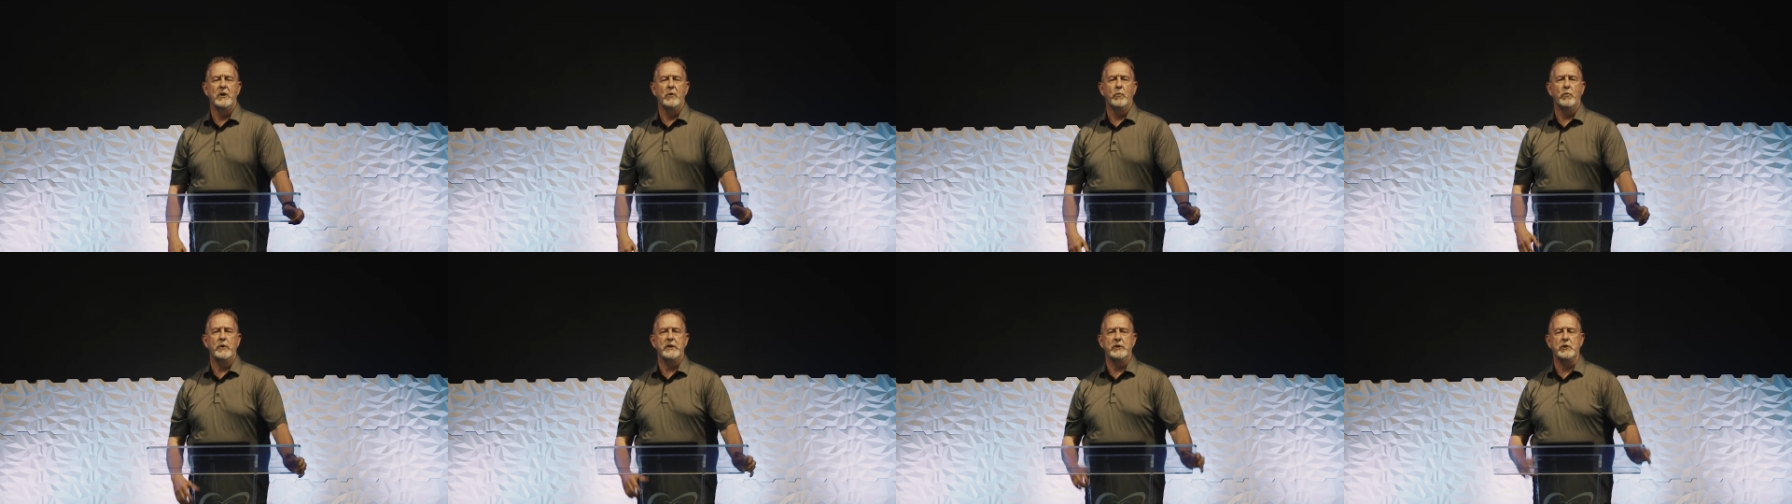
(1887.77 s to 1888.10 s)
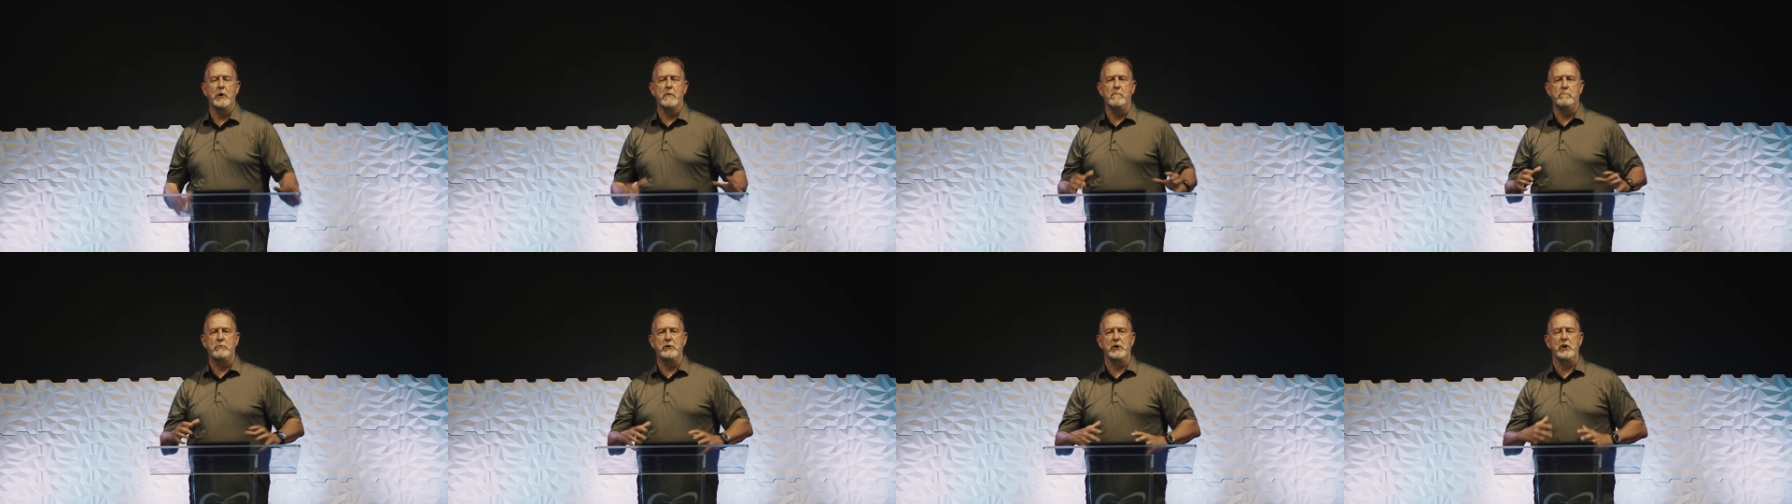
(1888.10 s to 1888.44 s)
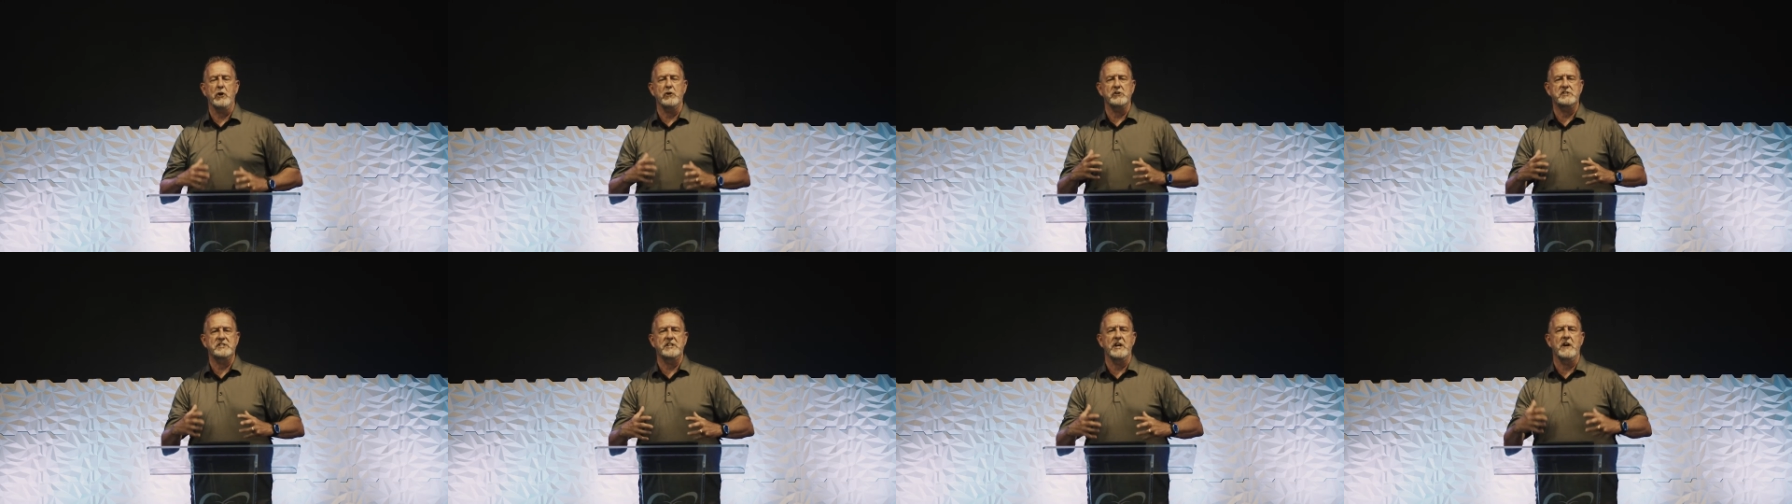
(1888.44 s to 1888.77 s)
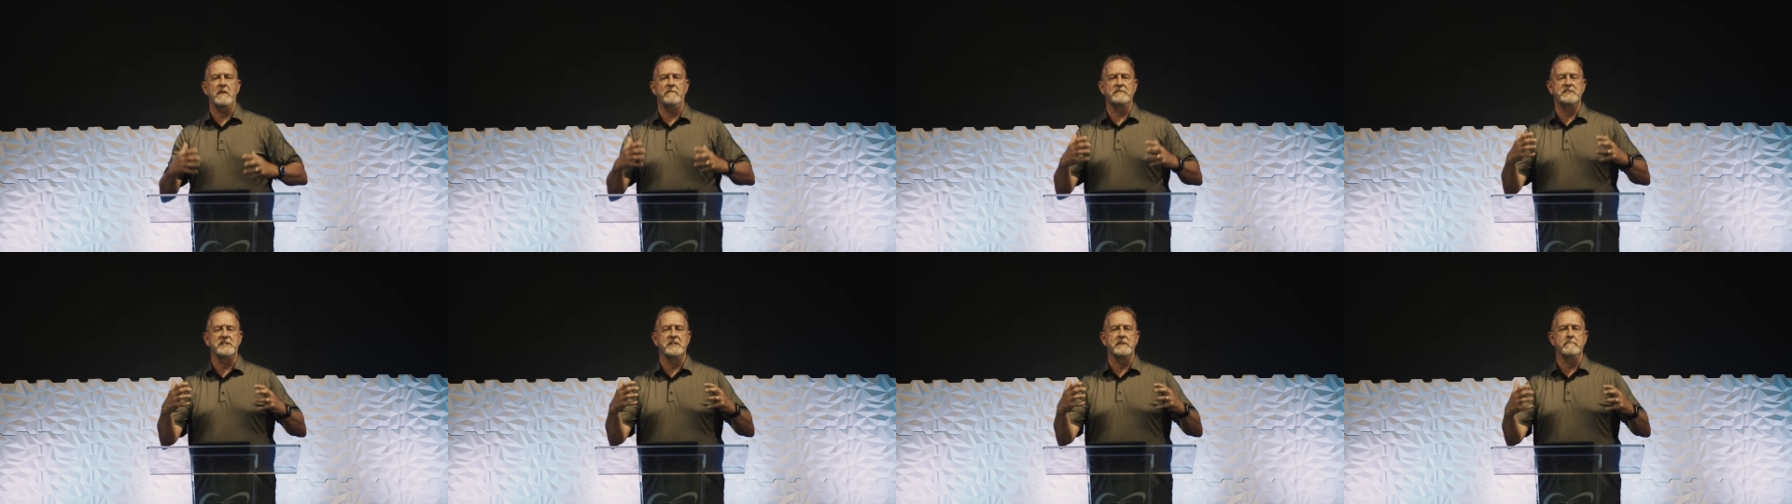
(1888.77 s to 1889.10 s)
We don't put
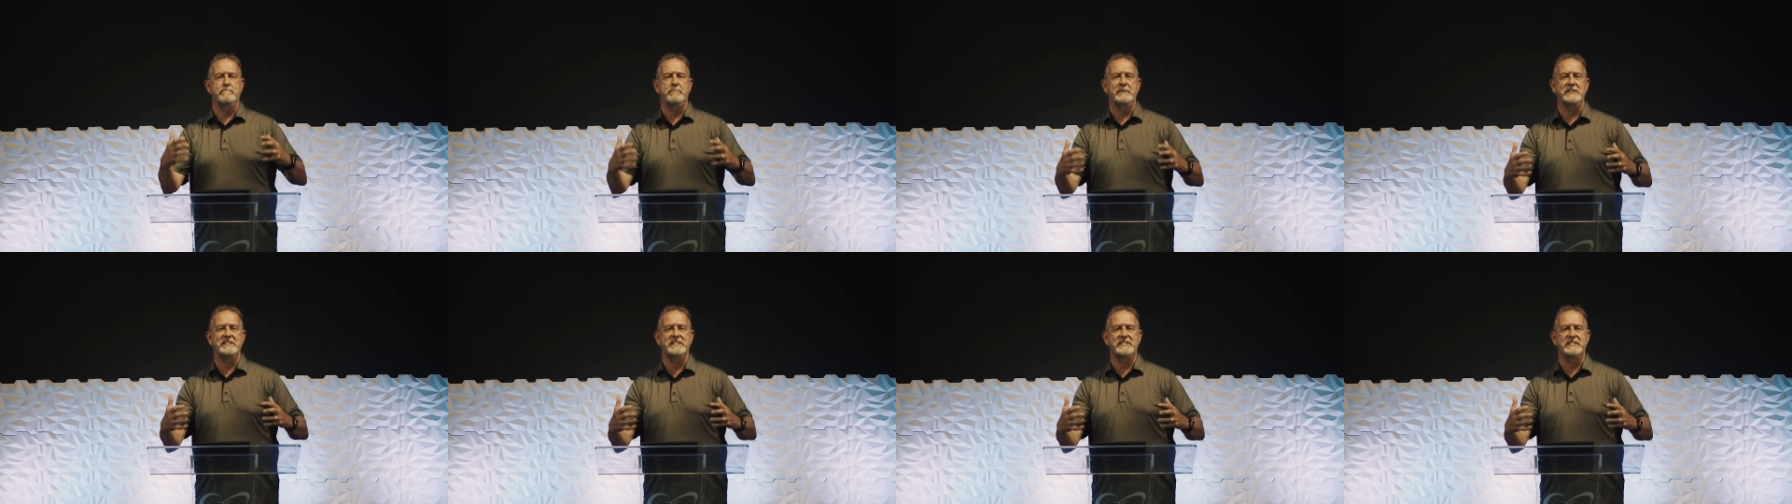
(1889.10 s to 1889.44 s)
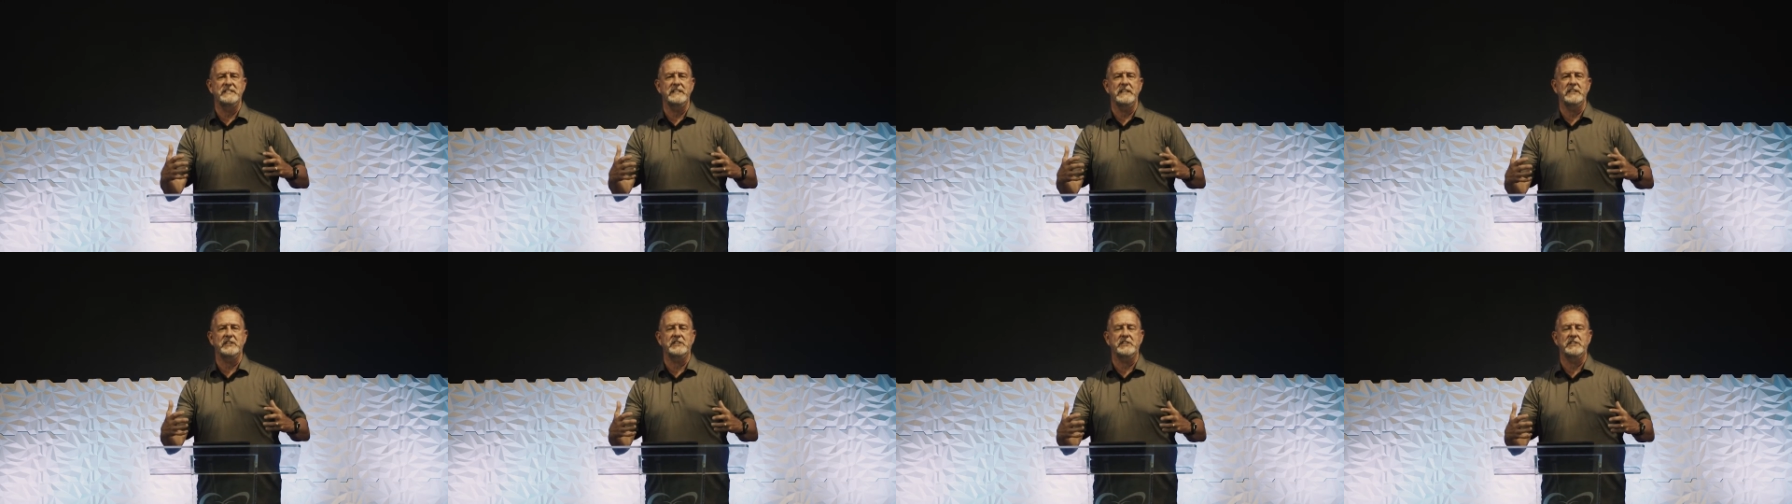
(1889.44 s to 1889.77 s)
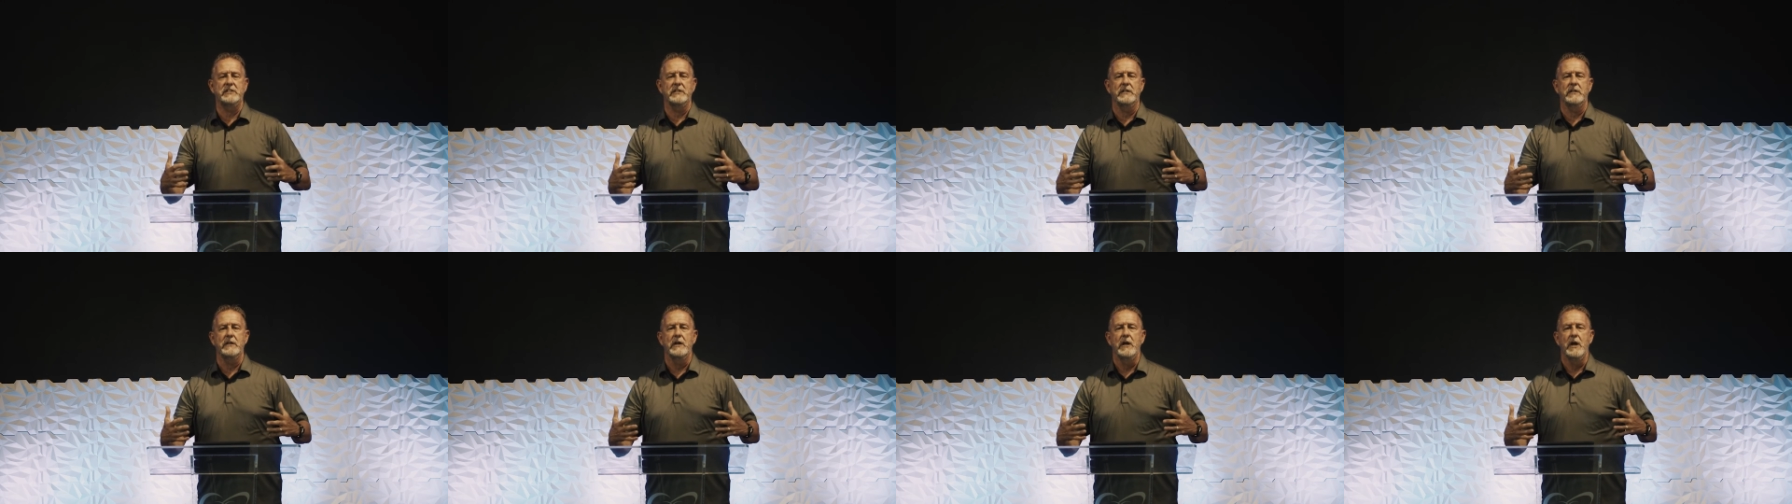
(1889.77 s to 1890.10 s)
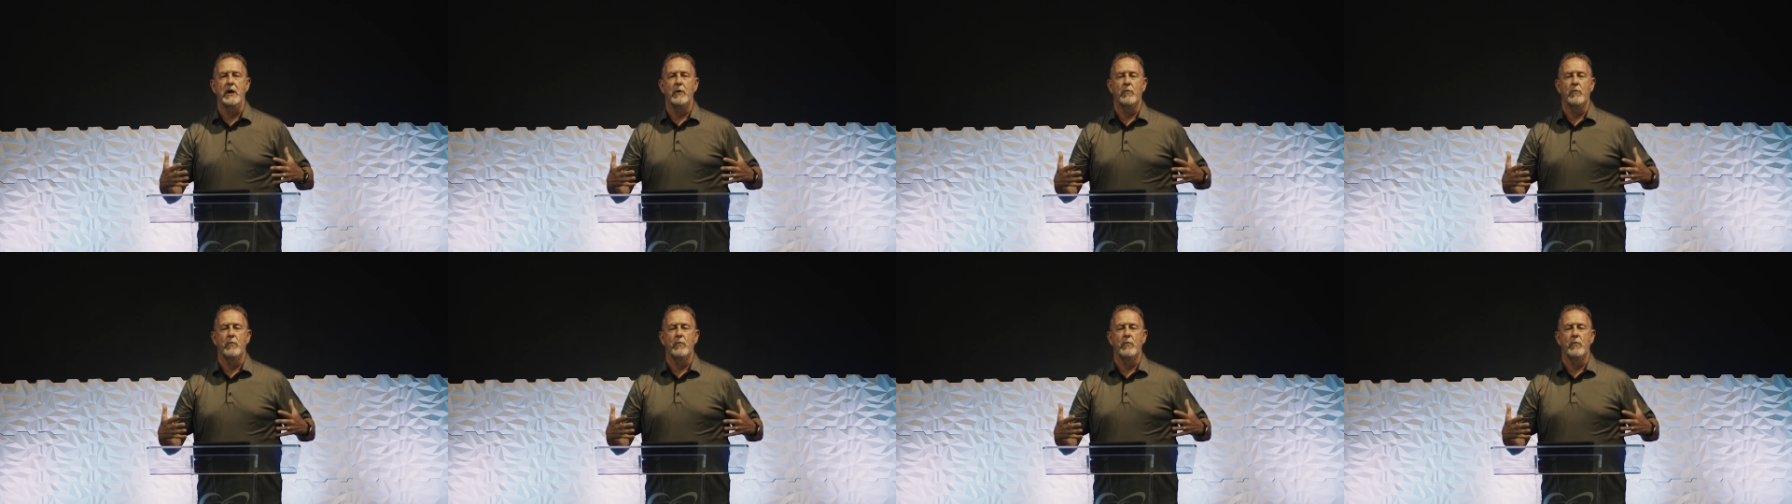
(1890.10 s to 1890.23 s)
ourselves in a position